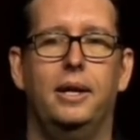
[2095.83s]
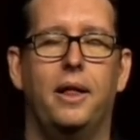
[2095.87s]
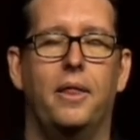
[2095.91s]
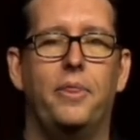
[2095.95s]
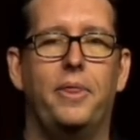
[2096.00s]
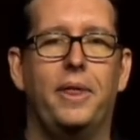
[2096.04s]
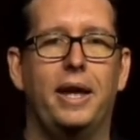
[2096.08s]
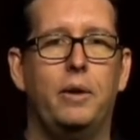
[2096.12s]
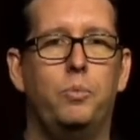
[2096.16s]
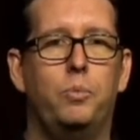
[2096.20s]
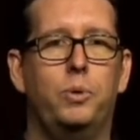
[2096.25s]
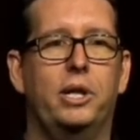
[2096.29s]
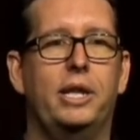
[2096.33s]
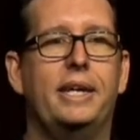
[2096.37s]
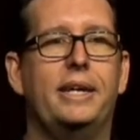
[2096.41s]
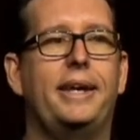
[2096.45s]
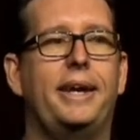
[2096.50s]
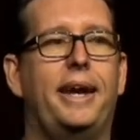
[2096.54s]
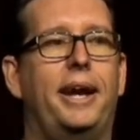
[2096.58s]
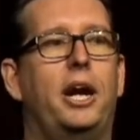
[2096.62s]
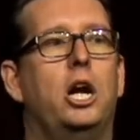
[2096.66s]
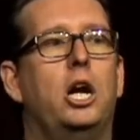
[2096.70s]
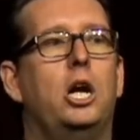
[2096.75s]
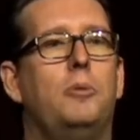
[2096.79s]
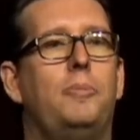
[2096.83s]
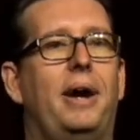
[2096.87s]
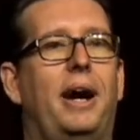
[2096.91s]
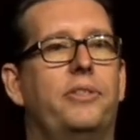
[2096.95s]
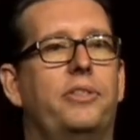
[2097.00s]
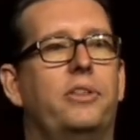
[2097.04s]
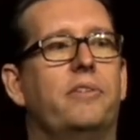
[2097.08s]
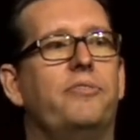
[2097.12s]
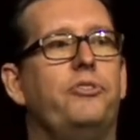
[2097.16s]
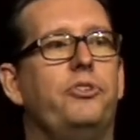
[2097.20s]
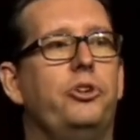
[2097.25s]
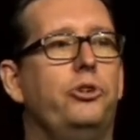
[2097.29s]
They really care about
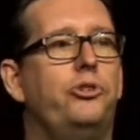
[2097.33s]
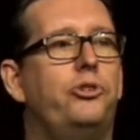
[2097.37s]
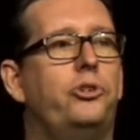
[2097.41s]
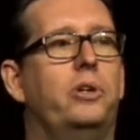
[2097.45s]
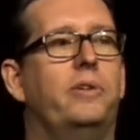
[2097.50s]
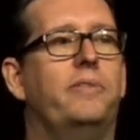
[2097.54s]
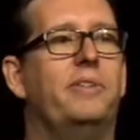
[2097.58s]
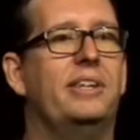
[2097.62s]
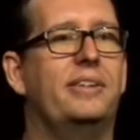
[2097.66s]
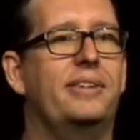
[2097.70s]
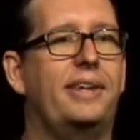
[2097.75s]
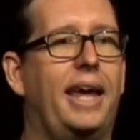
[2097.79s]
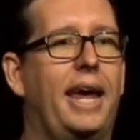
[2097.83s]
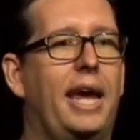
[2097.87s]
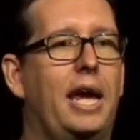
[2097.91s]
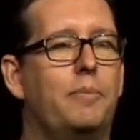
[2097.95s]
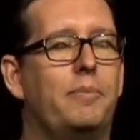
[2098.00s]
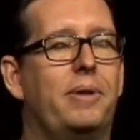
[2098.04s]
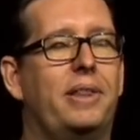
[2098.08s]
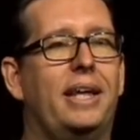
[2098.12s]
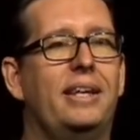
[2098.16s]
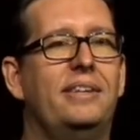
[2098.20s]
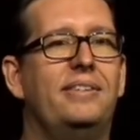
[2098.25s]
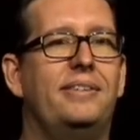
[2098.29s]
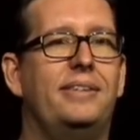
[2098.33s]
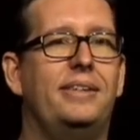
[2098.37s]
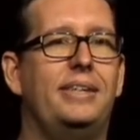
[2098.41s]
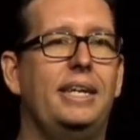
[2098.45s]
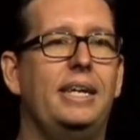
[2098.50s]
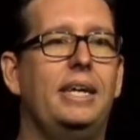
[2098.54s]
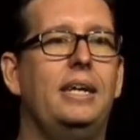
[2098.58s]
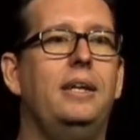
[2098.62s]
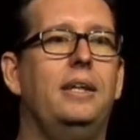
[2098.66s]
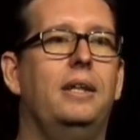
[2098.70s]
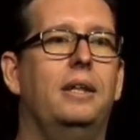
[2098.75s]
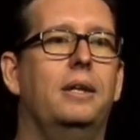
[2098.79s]
the future of this game, and they
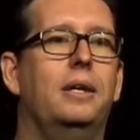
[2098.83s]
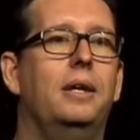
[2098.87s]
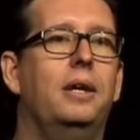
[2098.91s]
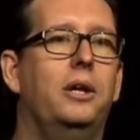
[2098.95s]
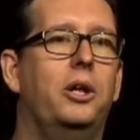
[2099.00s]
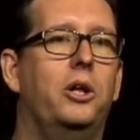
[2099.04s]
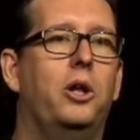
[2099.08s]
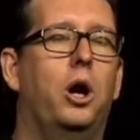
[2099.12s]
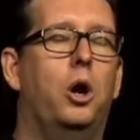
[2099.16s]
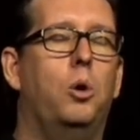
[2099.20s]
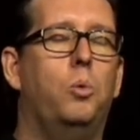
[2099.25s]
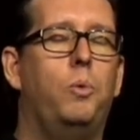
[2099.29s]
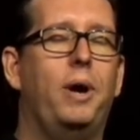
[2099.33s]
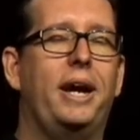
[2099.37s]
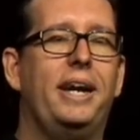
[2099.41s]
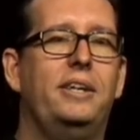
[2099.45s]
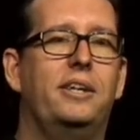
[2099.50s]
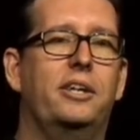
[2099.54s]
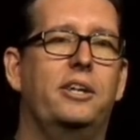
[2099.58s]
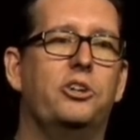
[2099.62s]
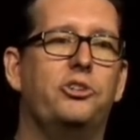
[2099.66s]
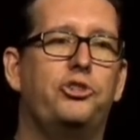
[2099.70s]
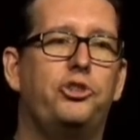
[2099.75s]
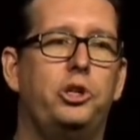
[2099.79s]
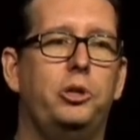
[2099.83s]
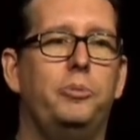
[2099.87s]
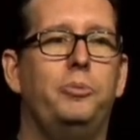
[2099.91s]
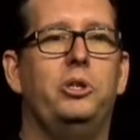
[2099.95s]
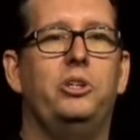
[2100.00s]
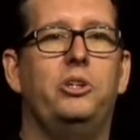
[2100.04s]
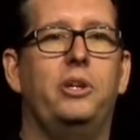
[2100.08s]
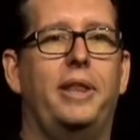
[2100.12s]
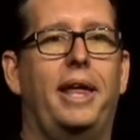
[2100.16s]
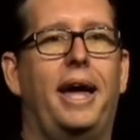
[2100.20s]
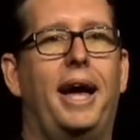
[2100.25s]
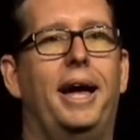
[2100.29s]
see a way to contribute
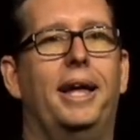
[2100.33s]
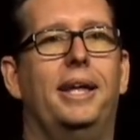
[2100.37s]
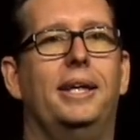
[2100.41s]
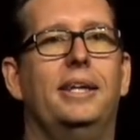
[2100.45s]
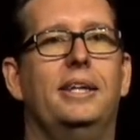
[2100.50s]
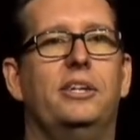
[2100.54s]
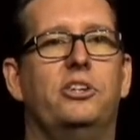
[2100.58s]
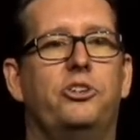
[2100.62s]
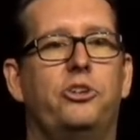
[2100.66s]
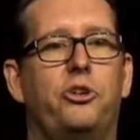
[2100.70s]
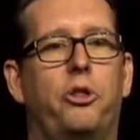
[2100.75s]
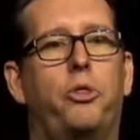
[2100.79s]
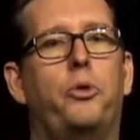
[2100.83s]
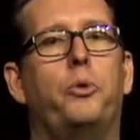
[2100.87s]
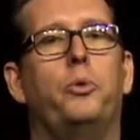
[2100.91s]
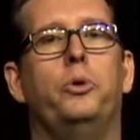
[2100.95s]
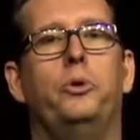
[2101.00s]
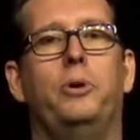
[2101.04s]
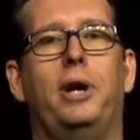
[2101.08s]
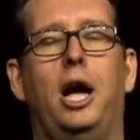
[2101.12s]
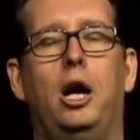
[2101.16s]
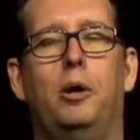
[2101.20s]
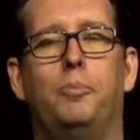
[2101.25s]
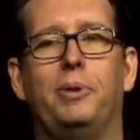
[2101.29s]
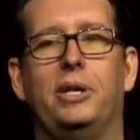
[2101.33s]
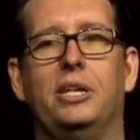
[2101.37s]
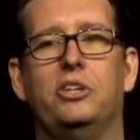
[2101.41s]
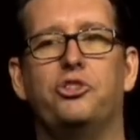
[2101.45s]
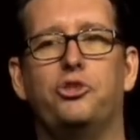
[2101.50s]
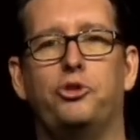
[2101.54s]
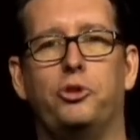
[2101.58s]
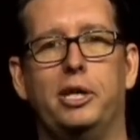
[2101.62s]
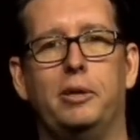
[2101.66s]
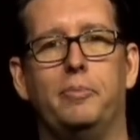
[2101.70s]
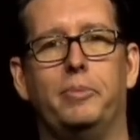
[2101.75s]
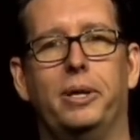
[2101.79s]
to that is through helping
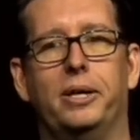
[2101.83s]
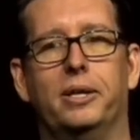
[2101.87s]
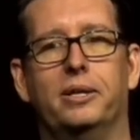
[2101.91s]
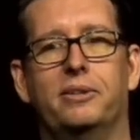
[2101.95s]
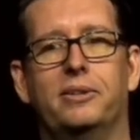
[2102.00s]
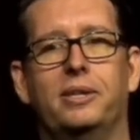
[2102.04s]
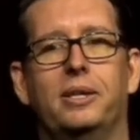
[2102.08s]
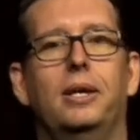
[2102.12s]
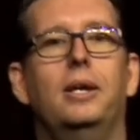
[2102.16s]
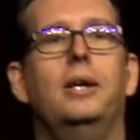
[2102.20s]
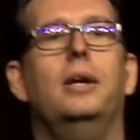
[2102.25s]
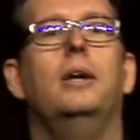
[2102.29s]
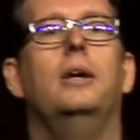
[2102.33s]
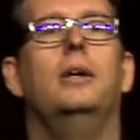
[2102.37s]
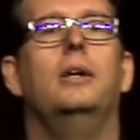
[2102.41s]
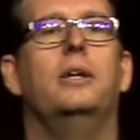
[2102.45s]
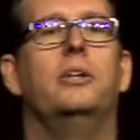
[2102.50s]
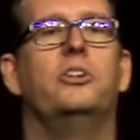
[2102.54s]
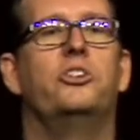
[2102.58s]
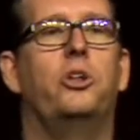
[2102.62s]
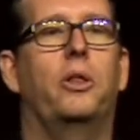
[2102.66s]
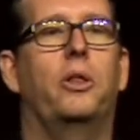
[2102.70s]
streamers. So